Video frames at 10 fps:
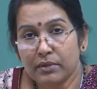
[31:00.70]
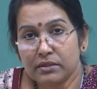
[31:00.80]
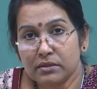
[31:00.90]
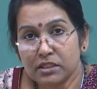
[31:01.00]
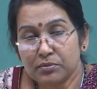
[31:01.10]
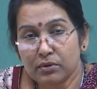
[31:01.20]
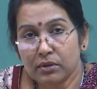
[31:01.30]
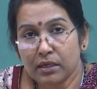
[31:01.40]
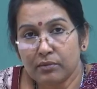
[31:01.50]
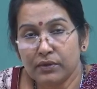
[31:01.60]
research
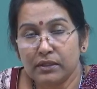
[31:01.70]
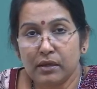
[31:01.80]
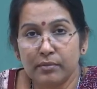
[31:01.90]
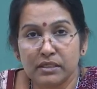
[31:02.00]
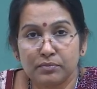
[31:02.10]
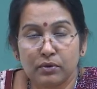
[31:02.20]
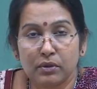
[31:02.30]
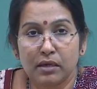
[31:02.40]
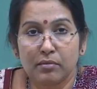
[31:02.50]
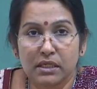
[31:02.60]
program with the MS
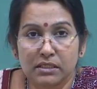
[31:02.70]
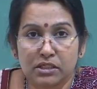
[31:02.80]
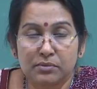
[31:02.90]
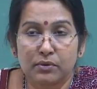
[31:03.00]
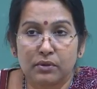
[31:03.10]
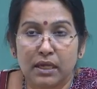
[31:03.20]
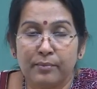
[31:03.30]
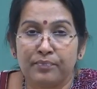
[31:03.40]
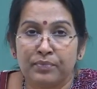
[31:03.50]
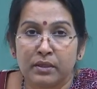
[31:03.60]
program, masters
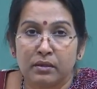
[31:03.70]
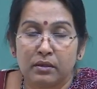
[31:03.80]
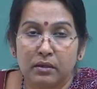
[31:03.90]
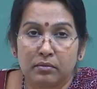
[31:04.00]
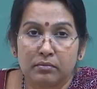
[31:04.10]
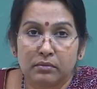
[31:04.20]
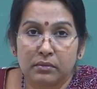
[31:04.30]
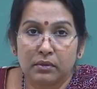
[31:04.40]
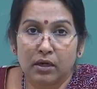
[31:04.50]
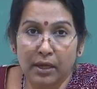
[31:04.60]
program,
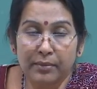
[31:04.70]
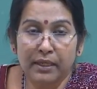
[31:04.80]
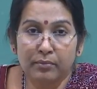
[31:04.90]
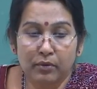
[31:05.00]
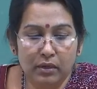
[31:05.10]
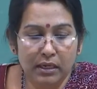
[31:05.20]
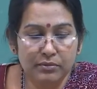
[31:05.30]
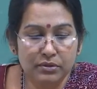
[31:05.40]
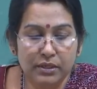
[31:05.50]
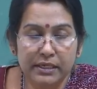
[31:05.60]
or MTech program.
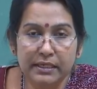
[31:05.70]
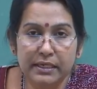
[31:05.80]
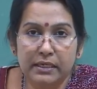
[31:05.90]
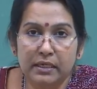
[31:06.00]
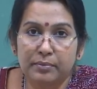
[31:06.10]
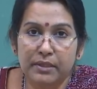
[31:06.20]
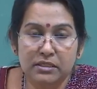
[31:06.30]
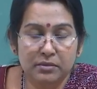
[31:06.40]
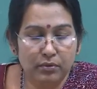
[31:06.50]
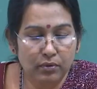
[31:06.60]
So, integrated
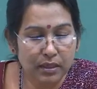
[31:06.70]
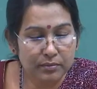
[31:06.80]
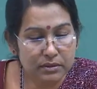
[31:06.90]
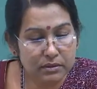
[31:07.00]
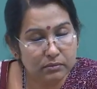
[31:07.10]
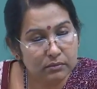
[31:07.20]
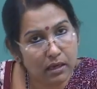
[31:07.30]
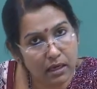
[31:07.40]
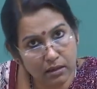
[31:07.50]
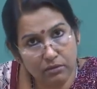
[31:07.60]
PhD programs
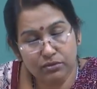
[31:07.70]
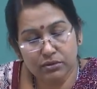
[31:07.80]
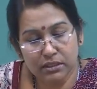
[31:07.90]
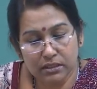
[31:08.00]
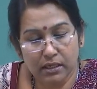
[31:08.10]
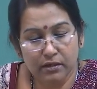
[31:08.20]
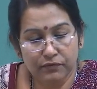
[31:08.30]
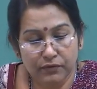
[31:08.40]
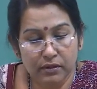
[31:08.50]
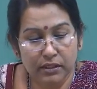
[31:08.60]
are also these kind of
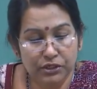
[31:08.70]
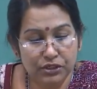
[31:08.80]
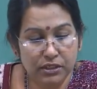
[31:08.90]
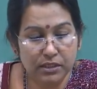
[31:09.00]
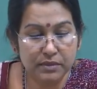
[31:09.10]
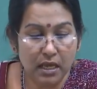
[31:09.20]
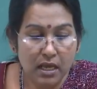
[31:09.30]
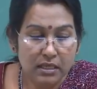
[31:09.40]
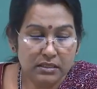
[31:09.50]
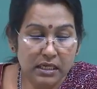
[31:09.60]
initiatives.
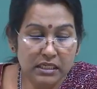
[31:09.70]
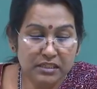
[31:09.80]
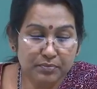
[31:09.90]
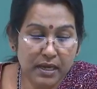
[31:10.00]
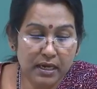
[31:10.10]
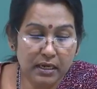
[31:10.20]
So, inspire